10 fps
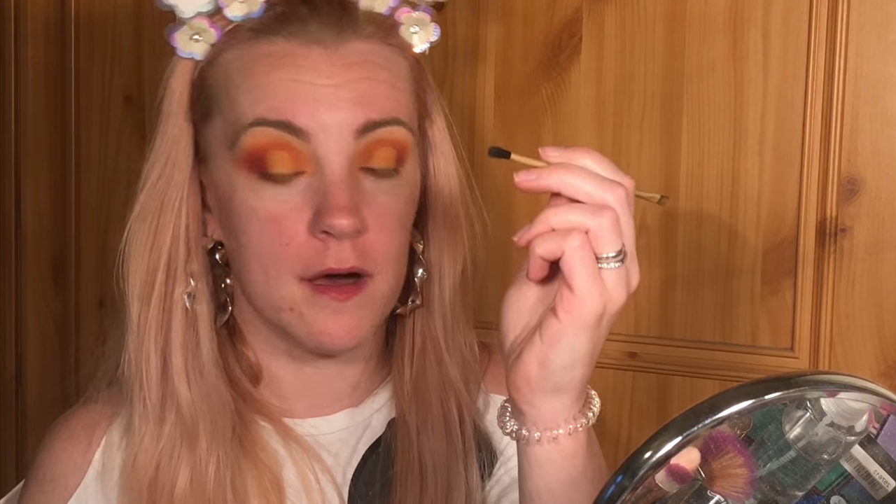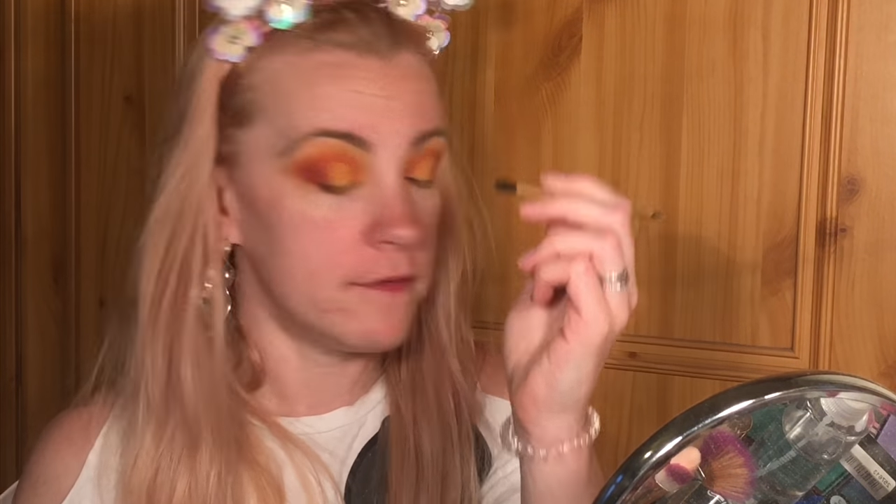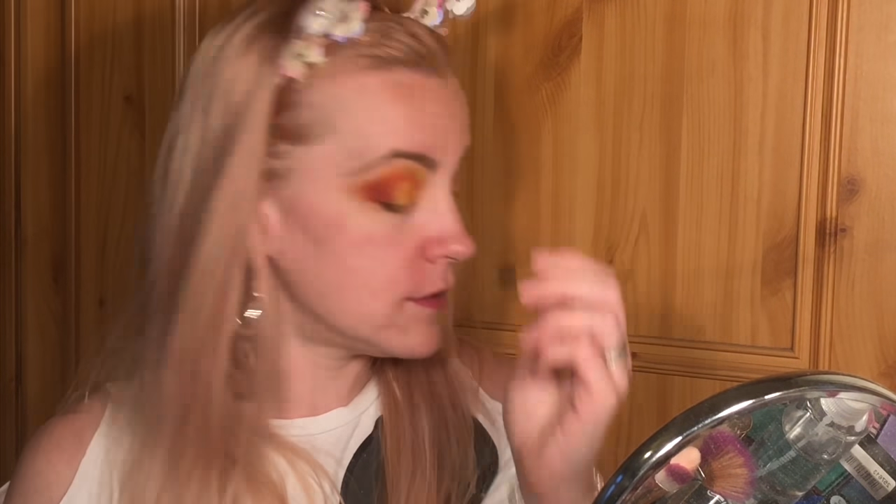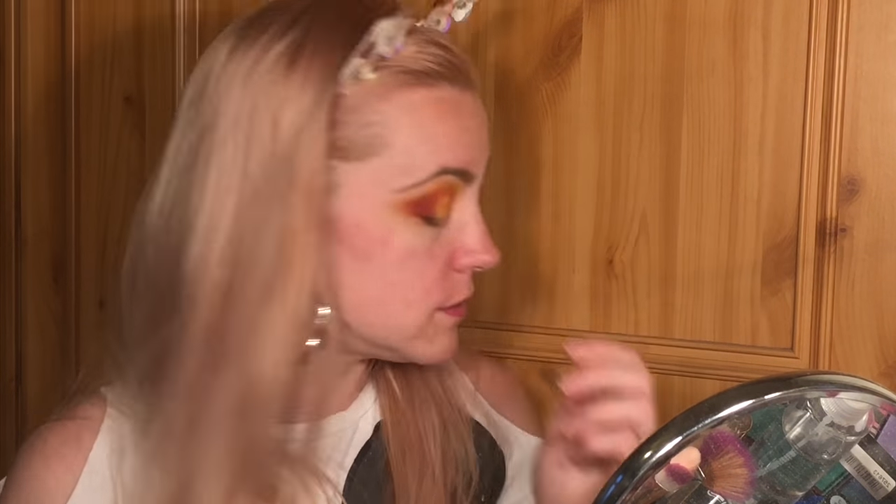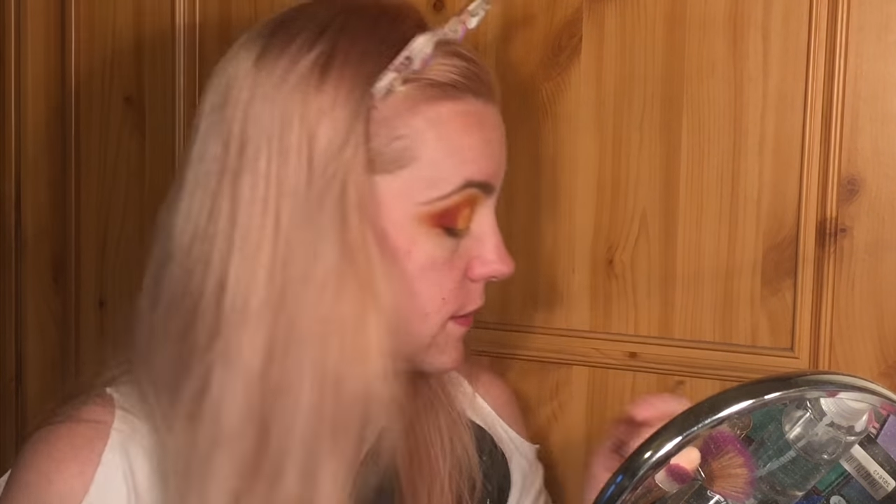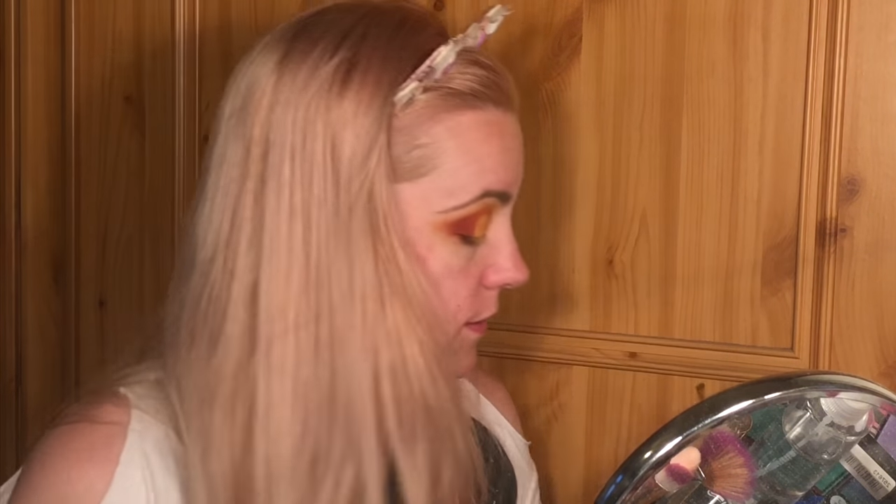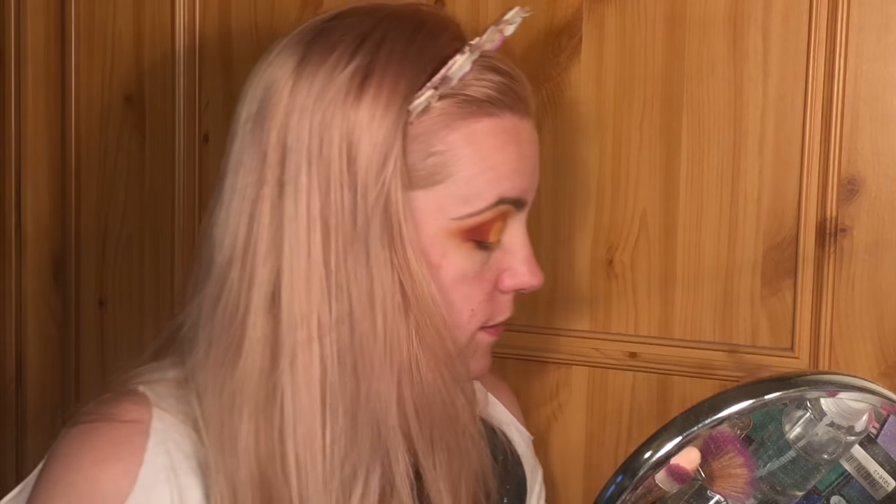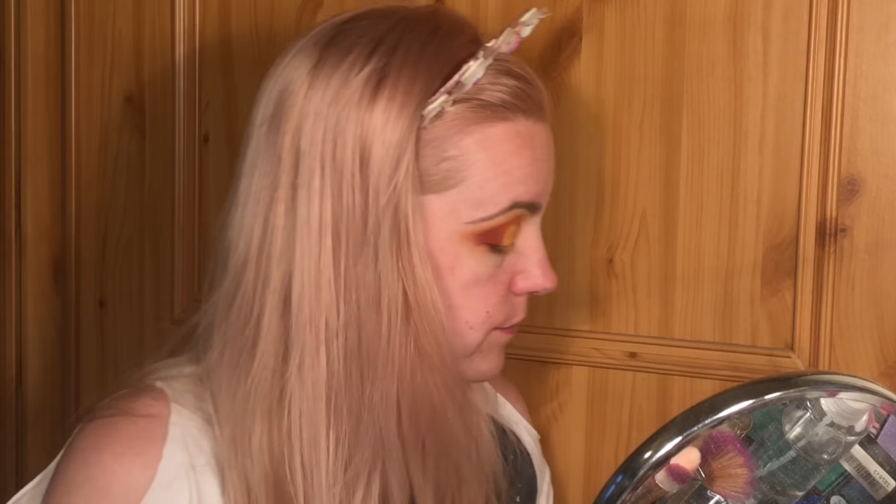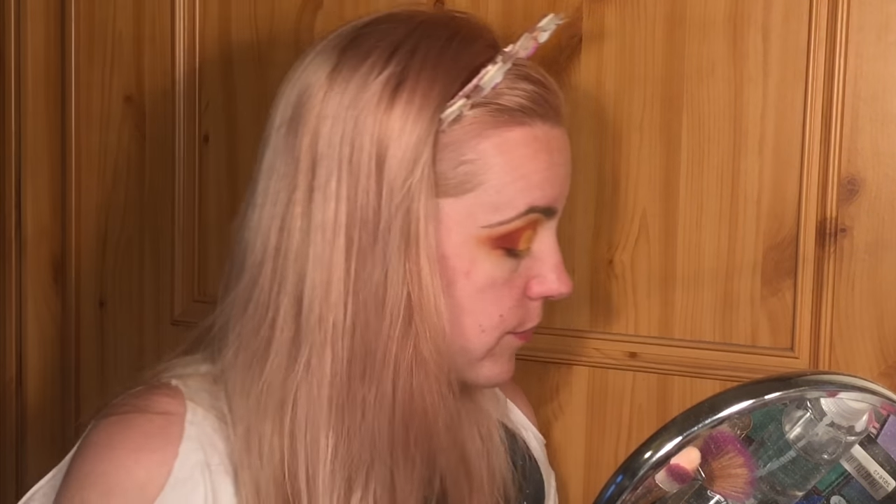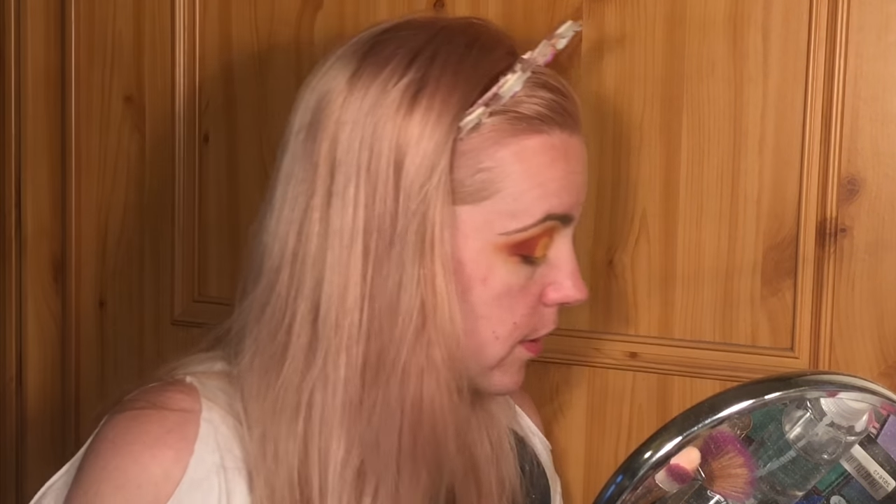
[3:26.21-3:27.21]
other side
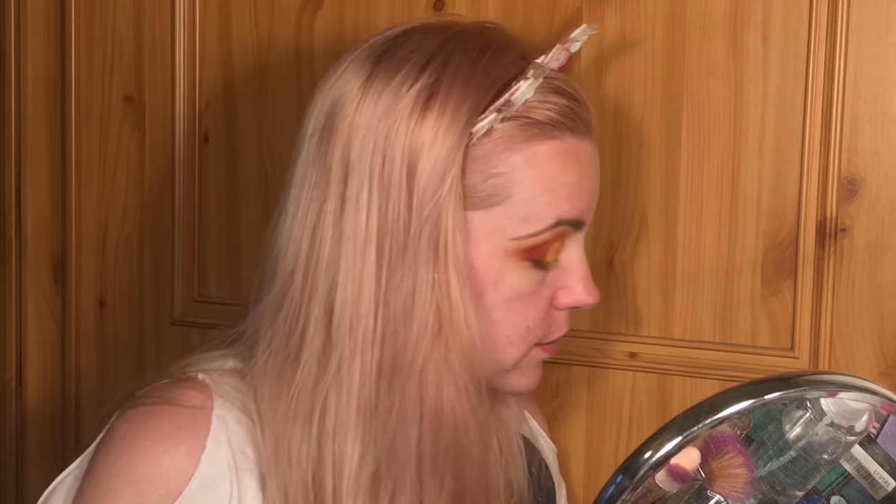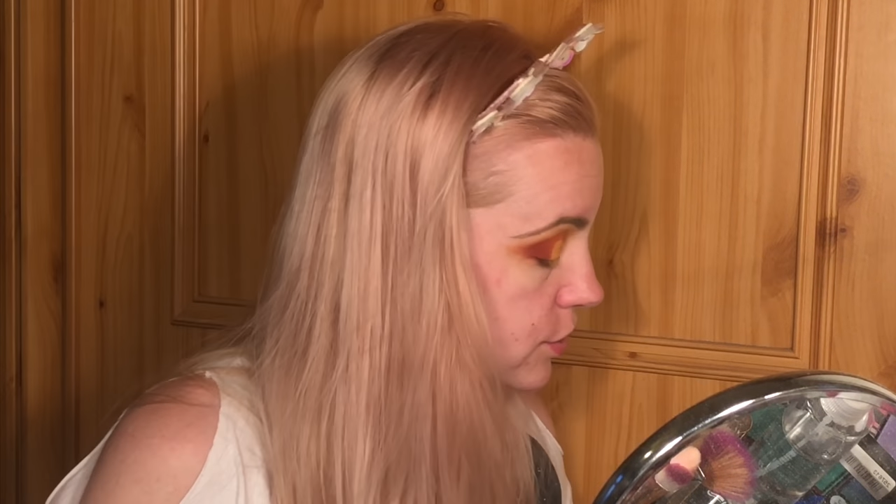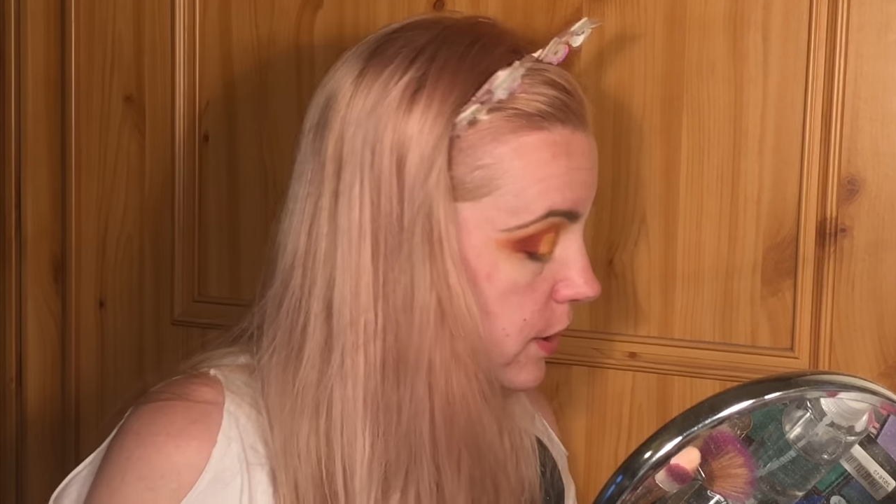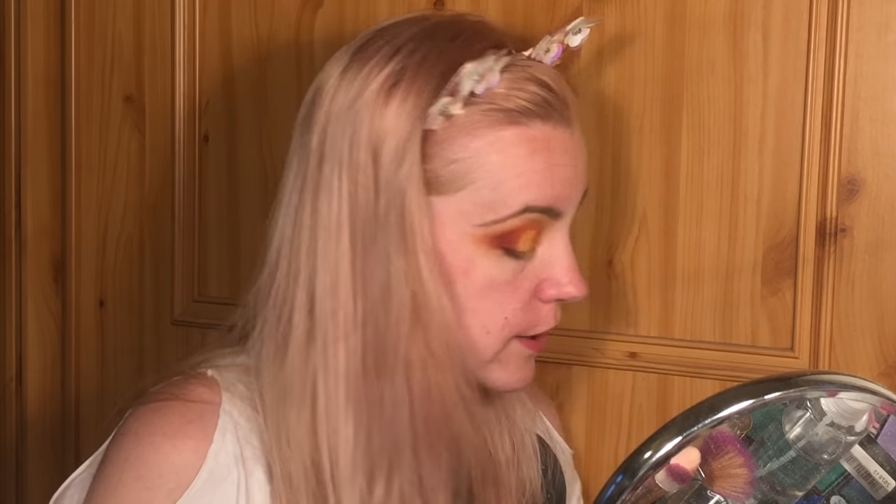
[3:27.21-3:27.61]
of the brush